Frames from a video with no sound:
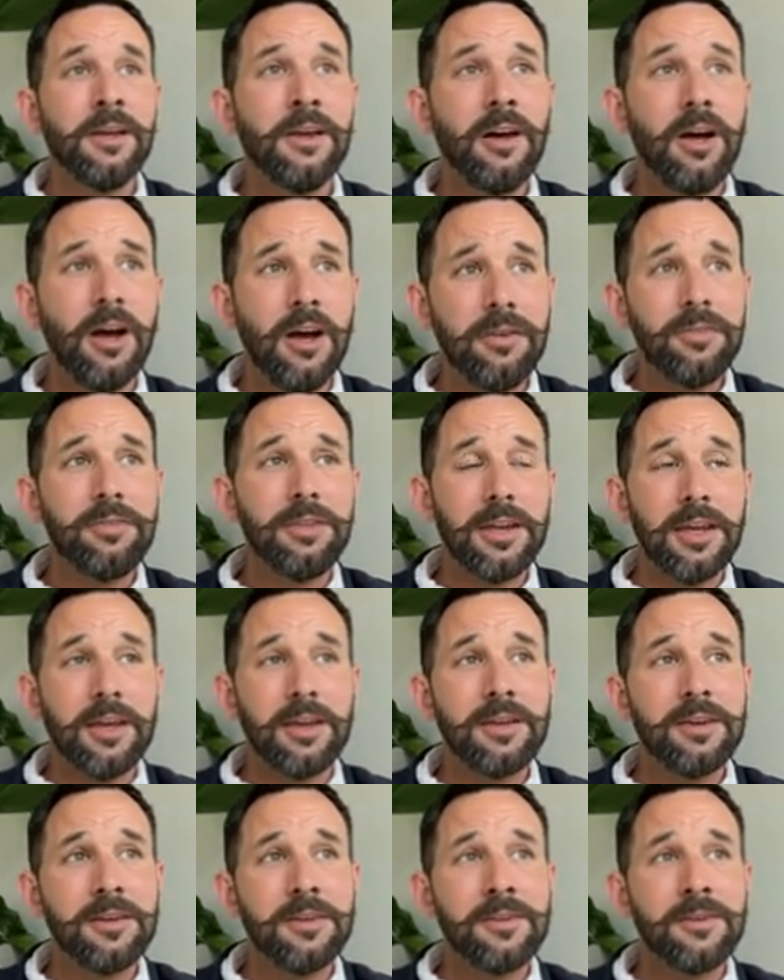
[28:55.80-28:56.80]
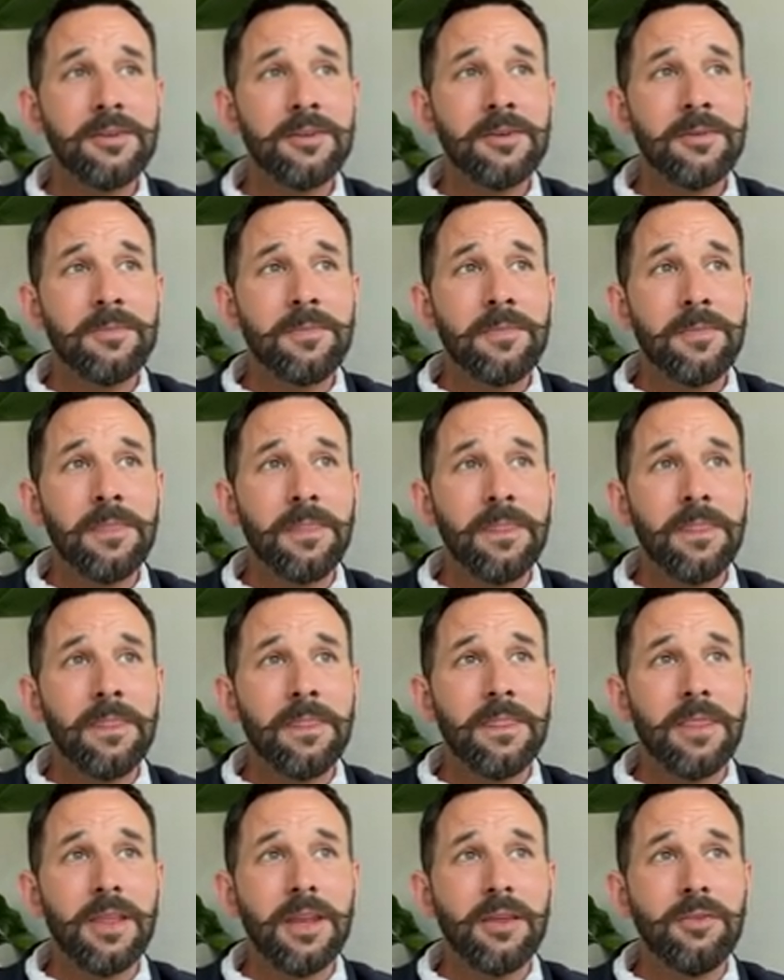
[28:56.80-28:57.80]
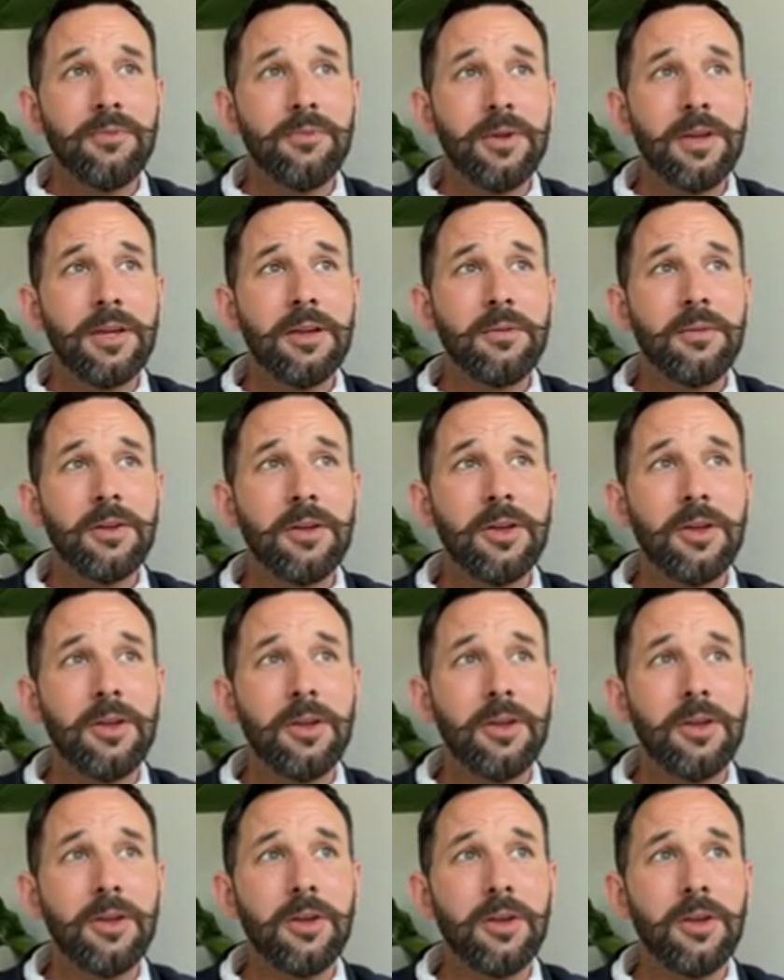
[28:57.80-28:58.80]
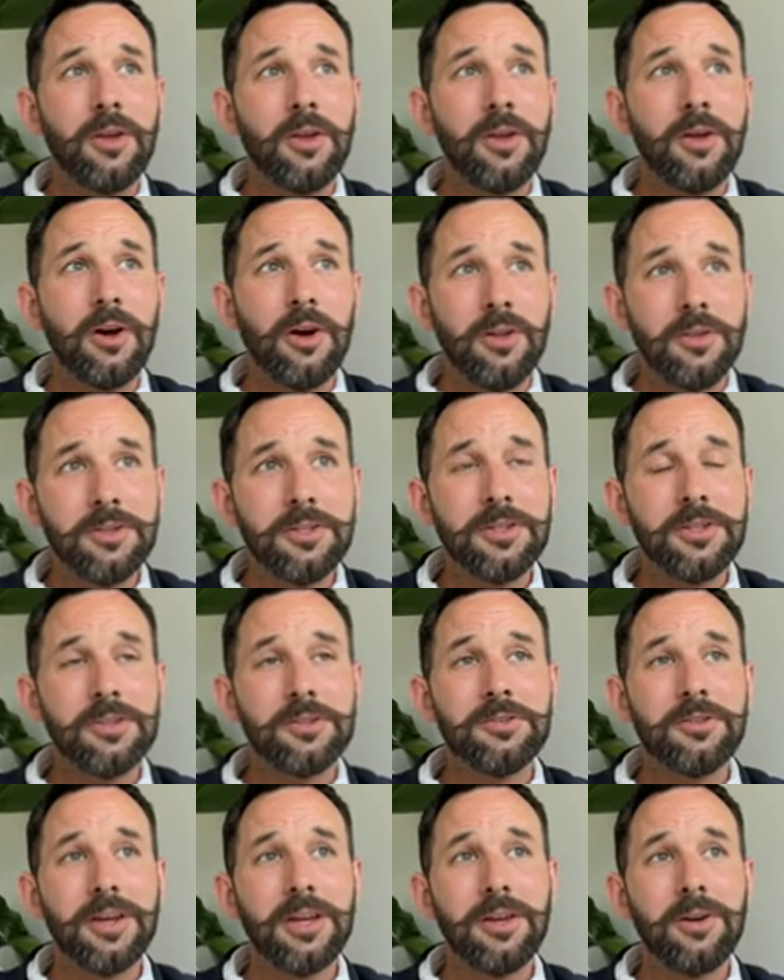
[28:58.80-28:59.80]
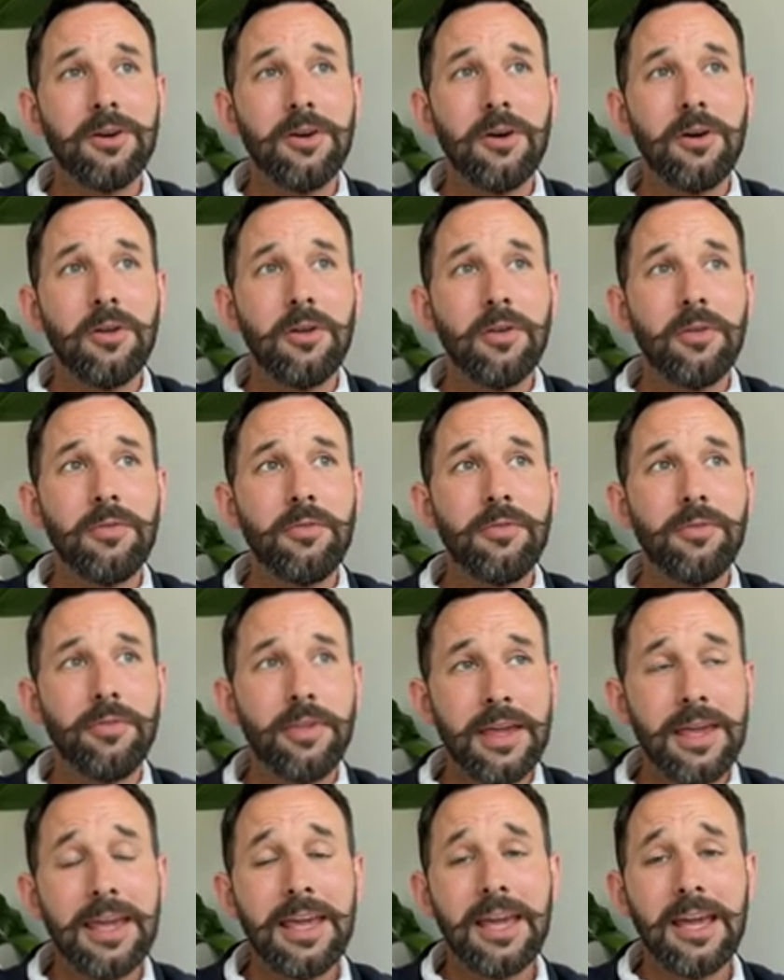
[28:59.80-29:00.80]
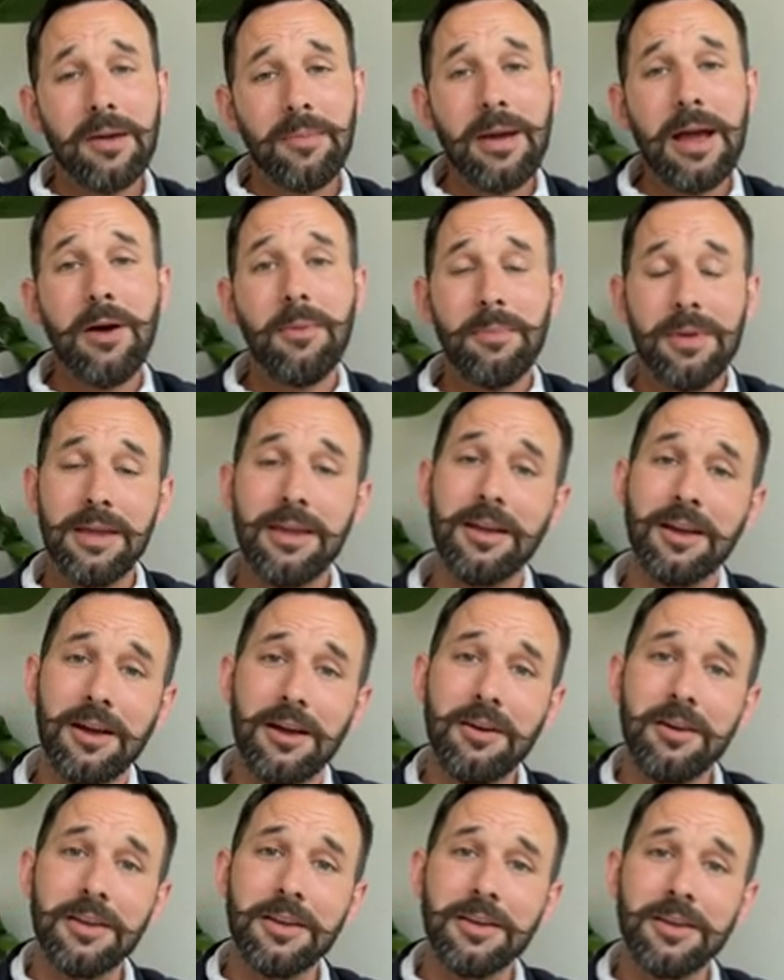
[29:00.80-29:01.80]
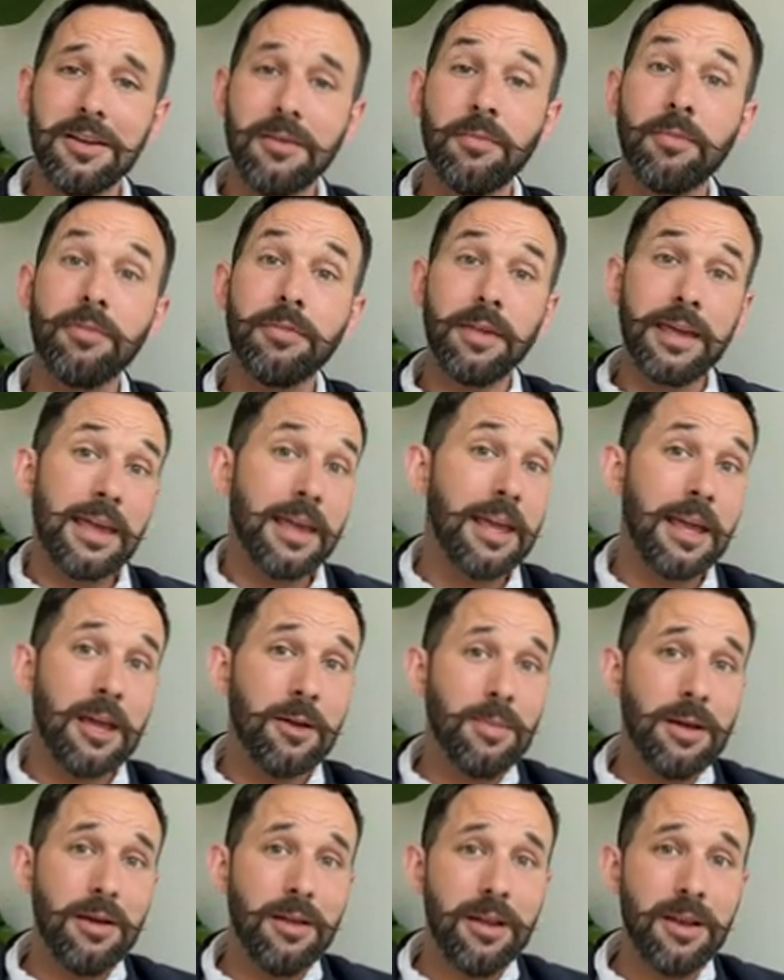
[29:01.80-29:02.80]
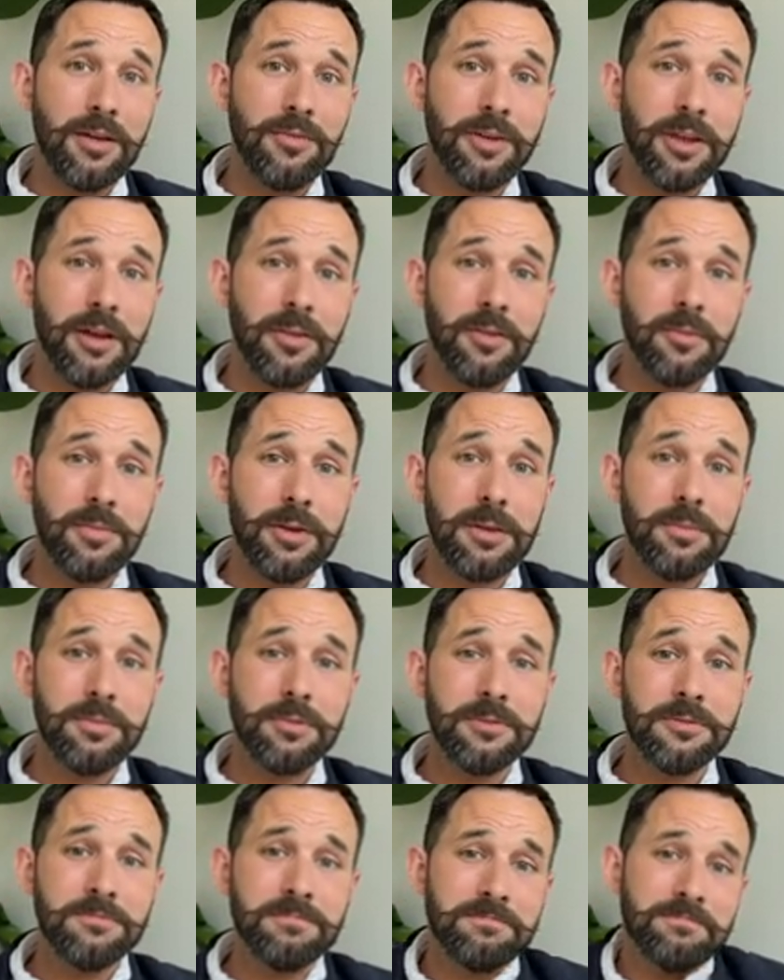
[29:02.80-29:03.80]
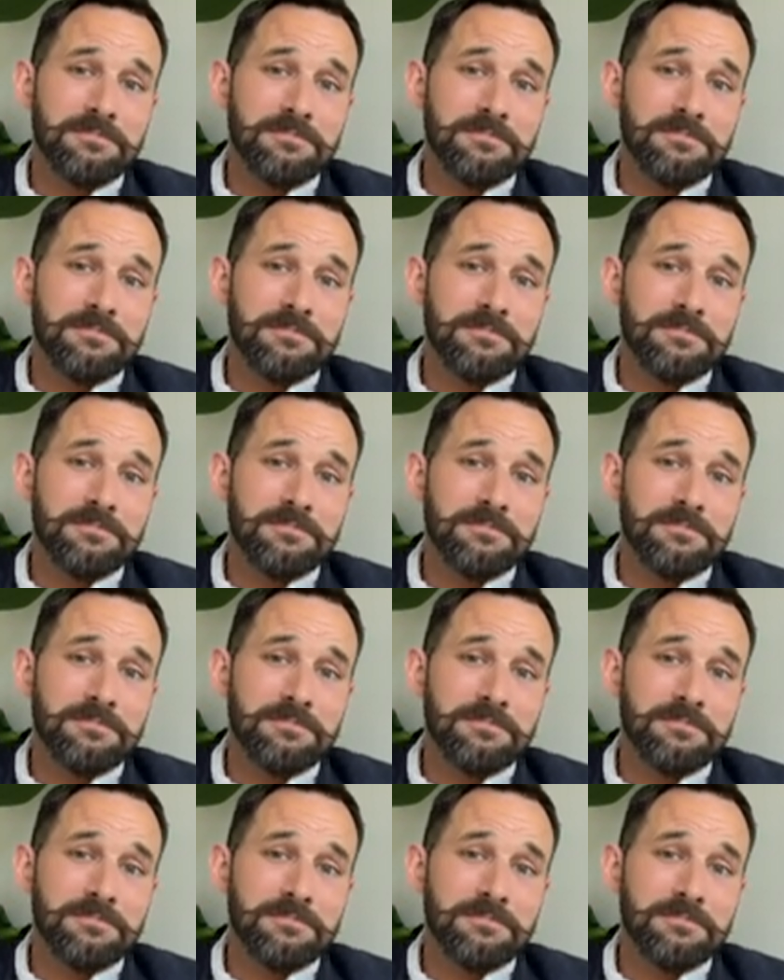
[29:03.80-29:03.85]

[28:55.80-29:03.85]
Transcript: I think that if we can concentrate on thinking about being kind and thinking about loving other people,